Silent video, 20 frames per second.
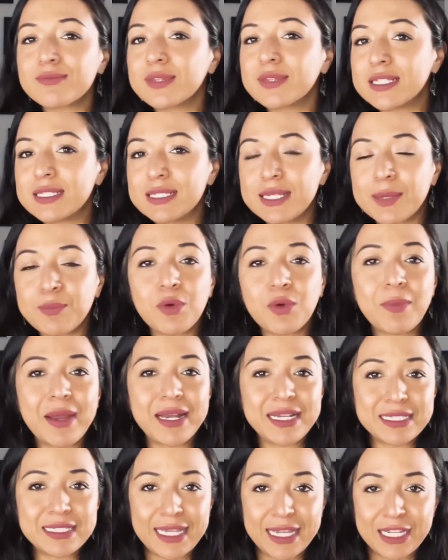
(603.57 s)
the simple
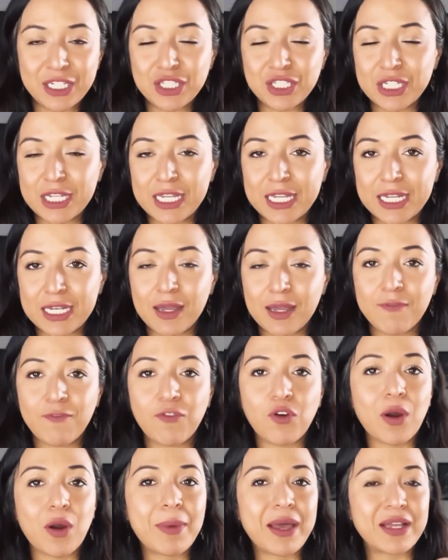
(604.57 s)
meditation
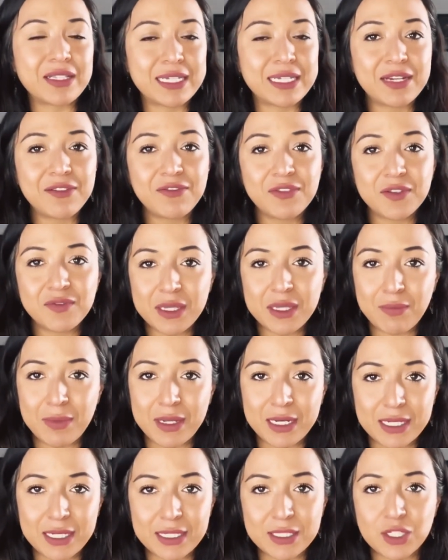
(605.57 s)
for about 10 to 15
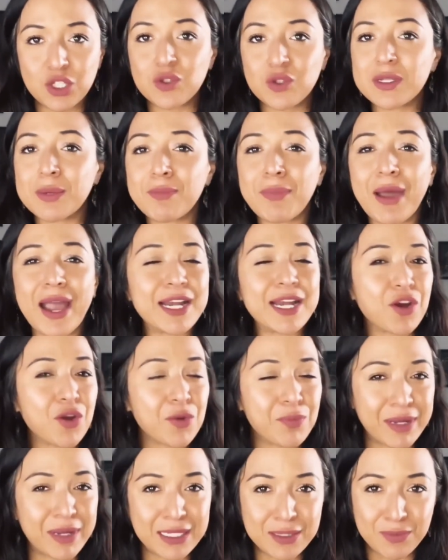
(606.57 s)
minutes using
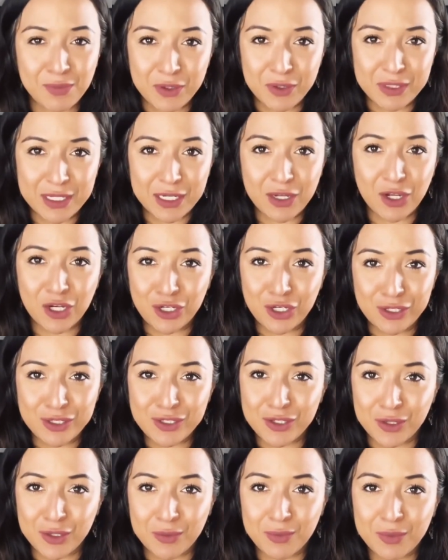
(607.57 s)
binaural beats music on
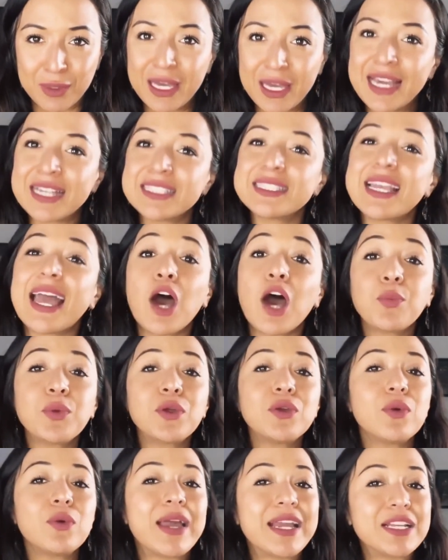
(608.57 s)
YouTube to help
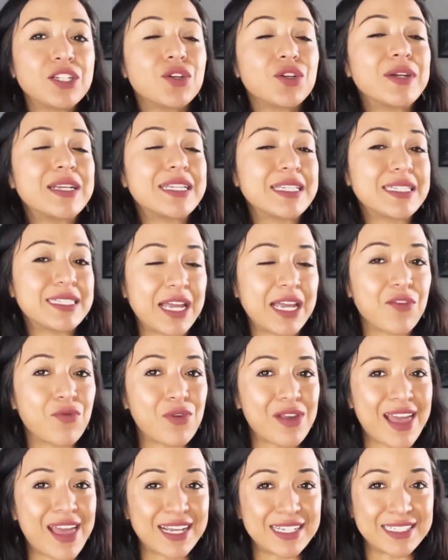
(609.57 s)
you enter in a state of
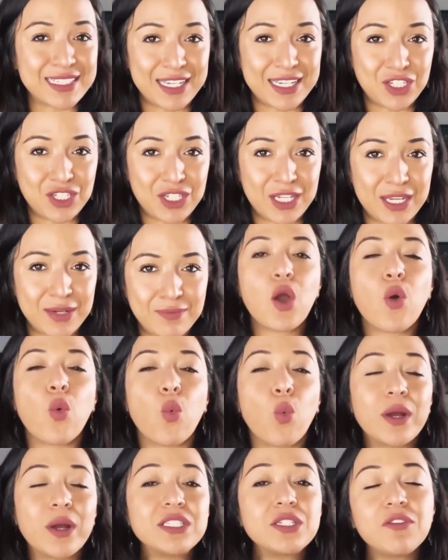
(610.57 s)
relaxation.
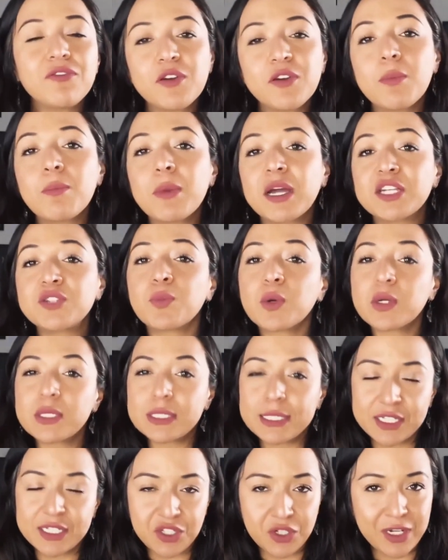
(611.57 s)
Once you feel much more
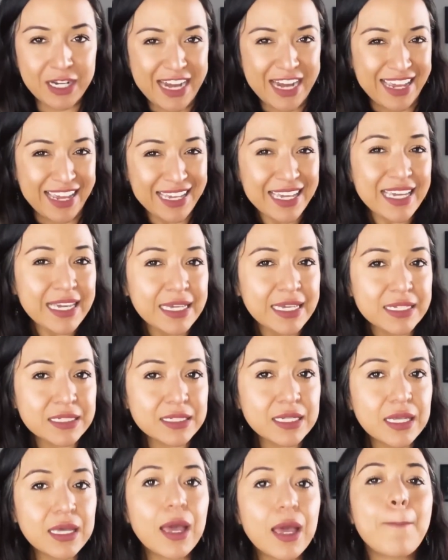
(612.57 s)
centered and at
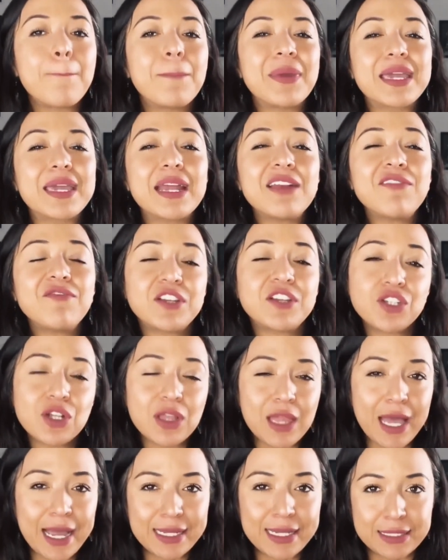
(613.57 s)
ease, begin
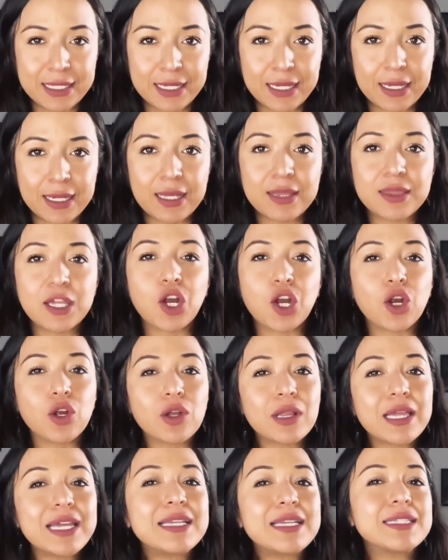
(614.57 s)
visualizing the
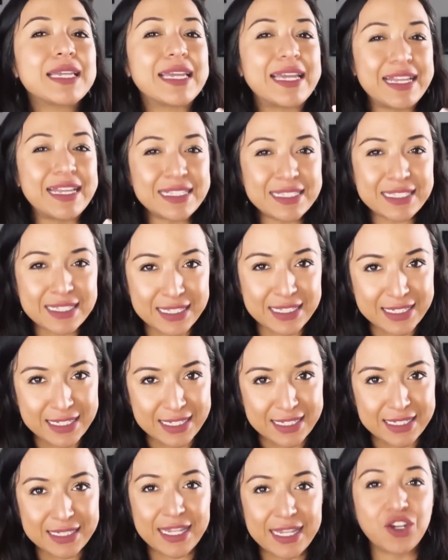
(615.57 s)
earliest
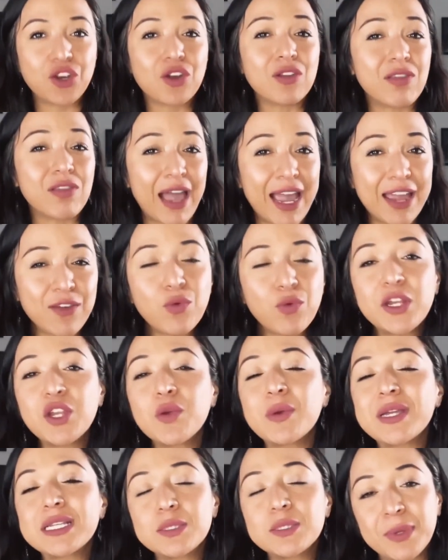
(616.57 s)
instances in your life when you
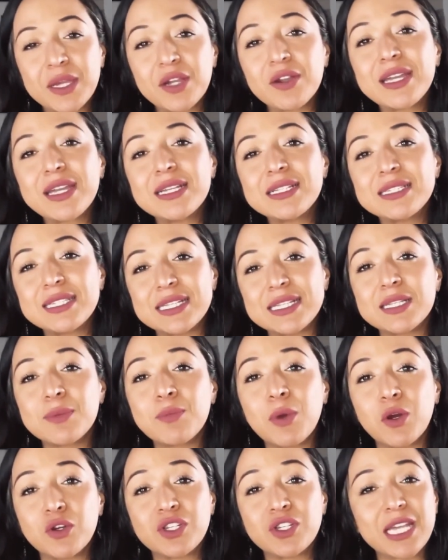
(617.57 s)
experience these
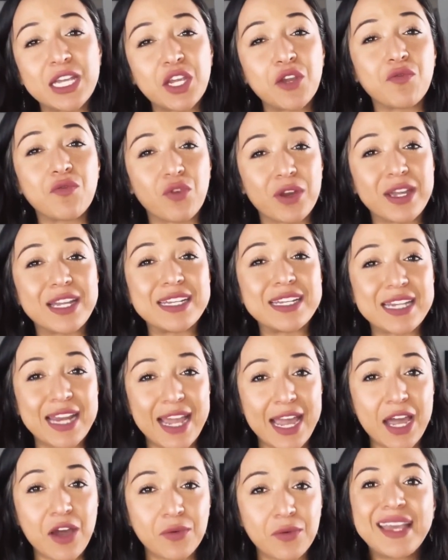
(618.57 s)
emotions that you've written
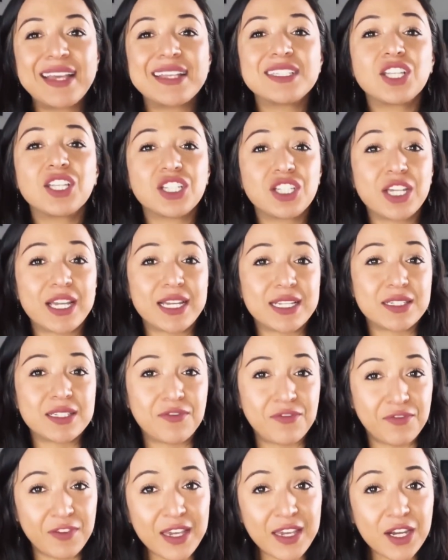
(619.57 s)
down, such as
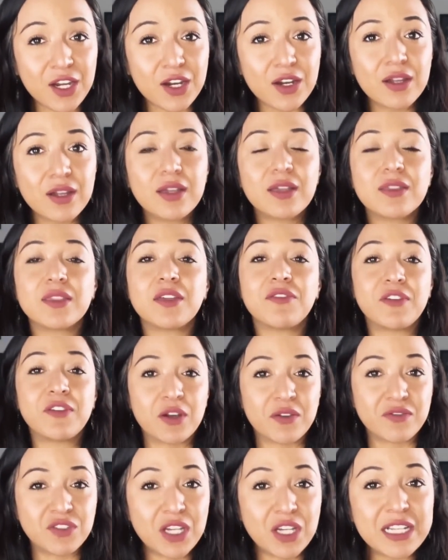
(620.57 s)
fear, the
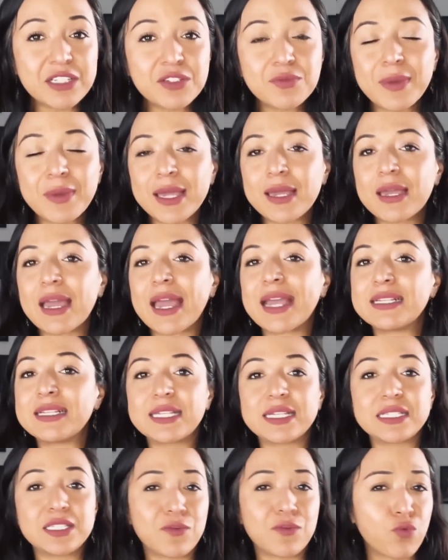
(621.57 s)
fear of judgment, a
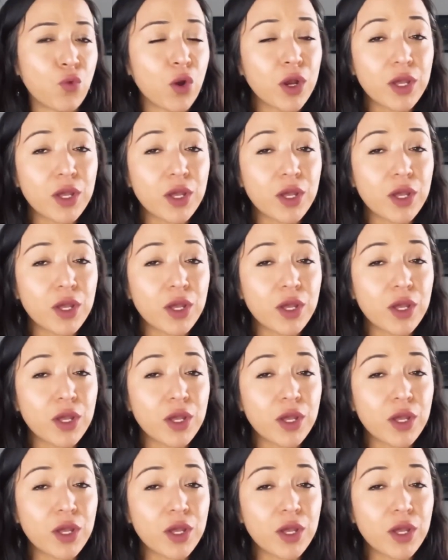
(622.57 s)
sense of